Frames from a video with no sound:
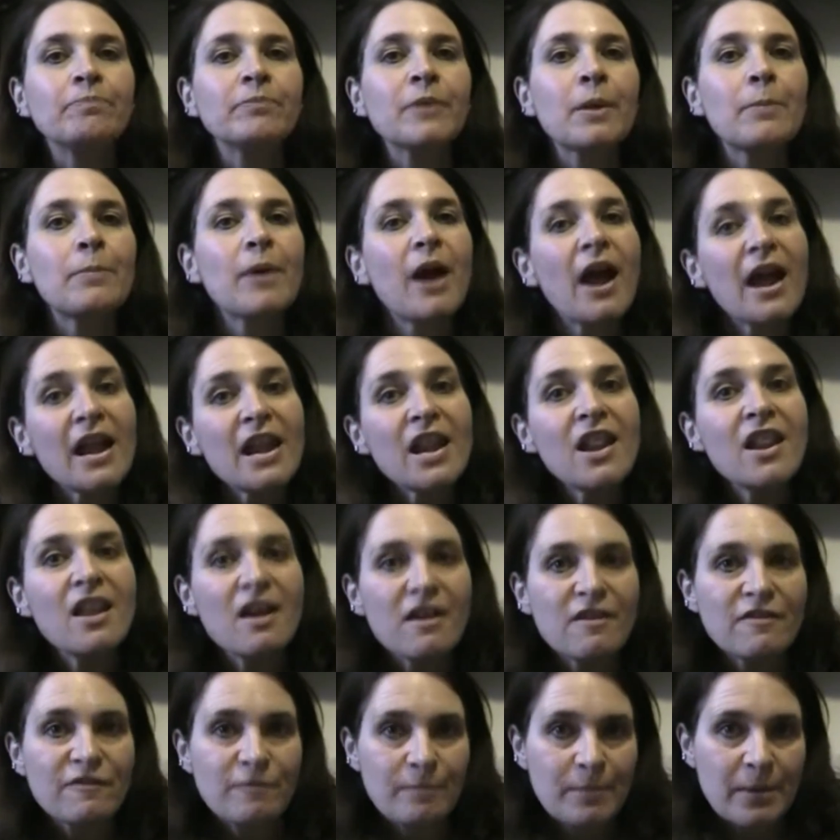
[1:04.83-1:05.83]
But I
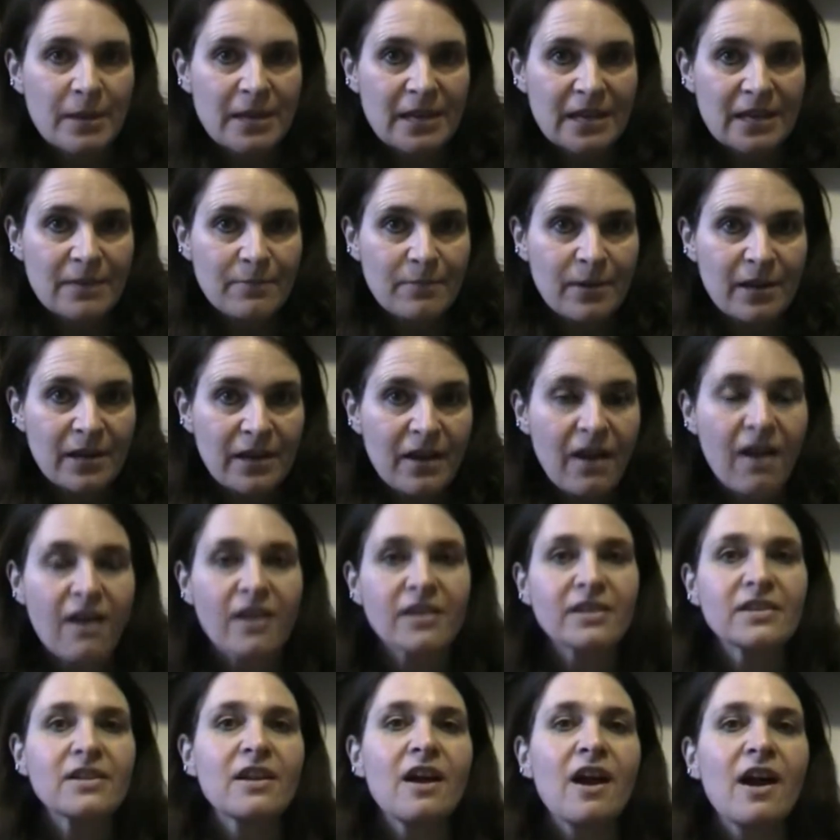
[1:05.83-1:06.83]
love being in my garden.